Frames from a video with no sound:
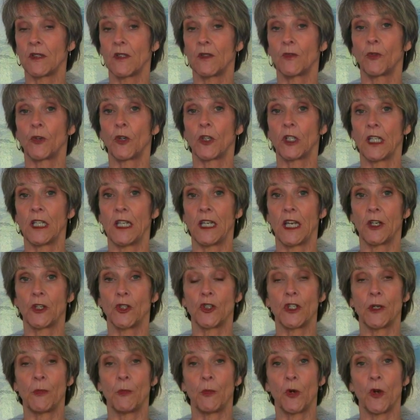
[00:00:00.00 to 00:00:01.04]
for Clean
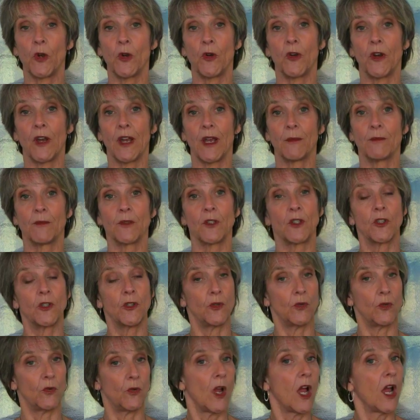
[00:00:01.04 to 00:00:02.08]
Energy program
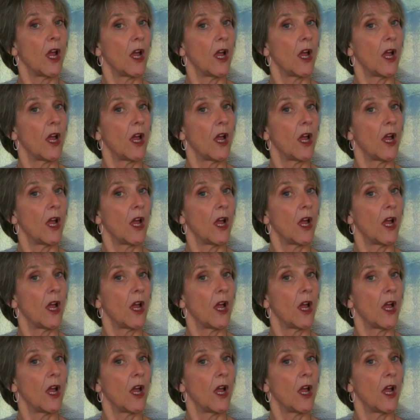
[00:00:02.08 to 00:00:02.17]
to